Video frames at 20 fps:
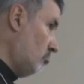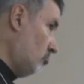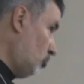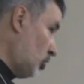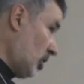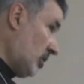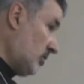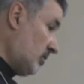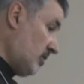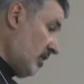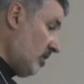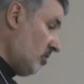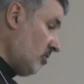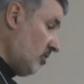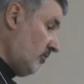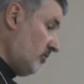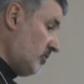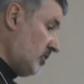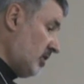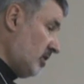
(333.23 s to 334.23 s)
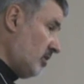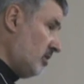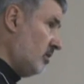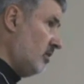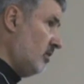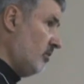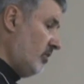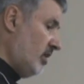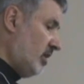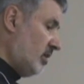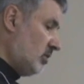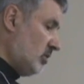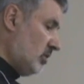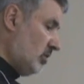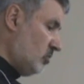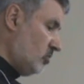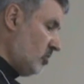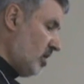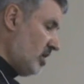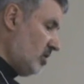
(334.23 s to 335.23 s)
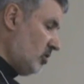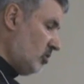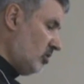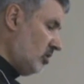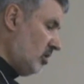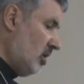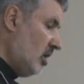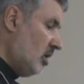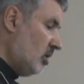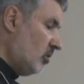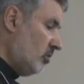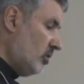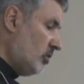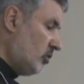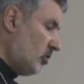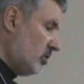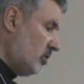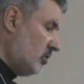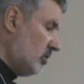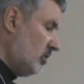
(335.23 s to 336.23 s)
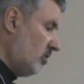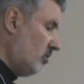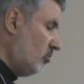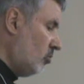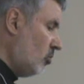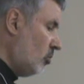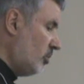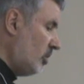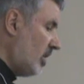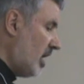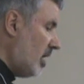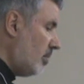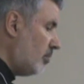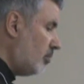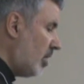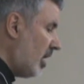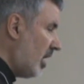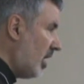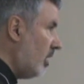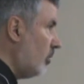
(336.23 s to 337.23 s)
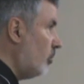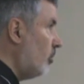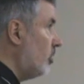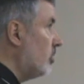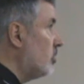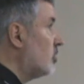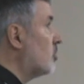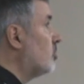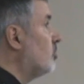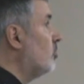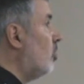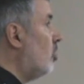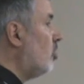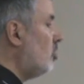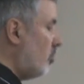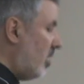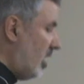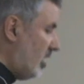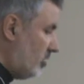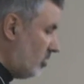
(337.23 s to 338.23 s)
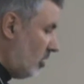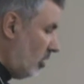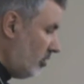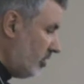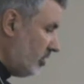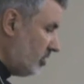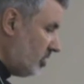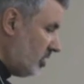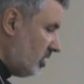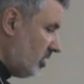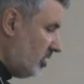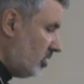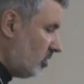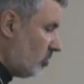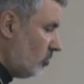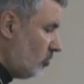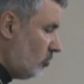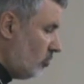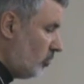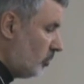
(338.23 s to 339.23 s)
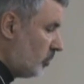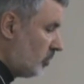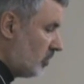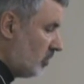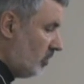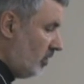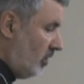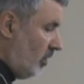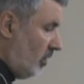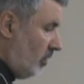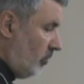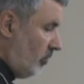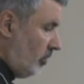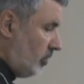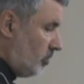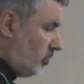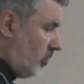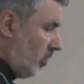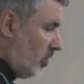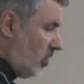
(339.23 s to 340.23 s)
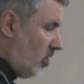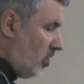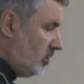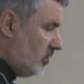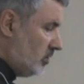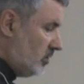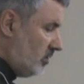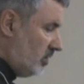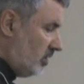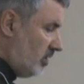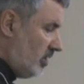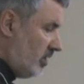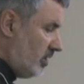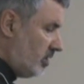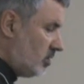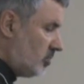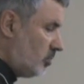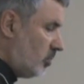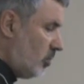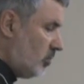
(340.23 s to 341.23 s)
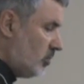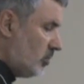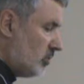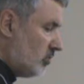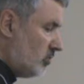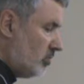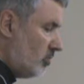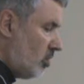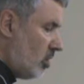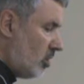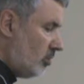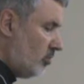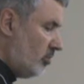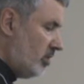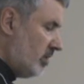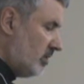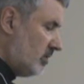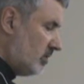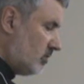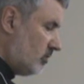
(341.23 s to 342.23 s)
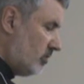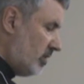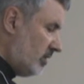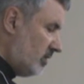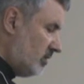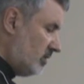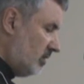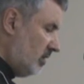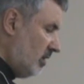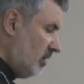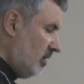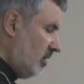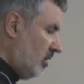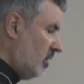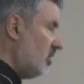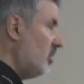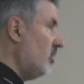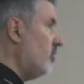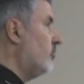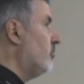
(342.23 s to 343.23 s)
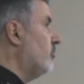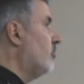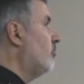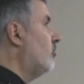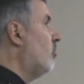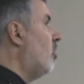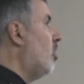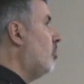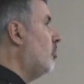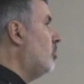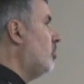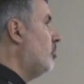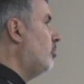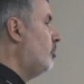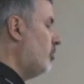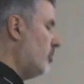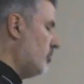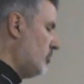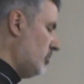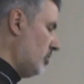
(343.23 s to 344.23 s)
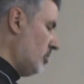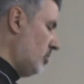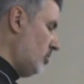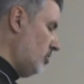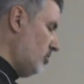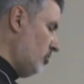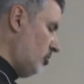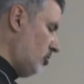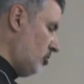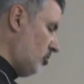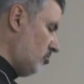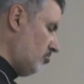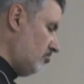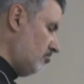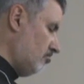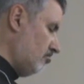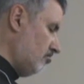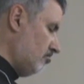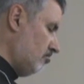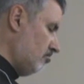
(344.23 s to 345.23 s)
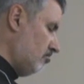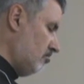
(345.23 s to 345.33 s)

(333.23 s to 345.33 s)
Just think of their situation. Christians in the Roman Empire were small minority groups which were constantly exposed to mockery, threats, and even formal persecution.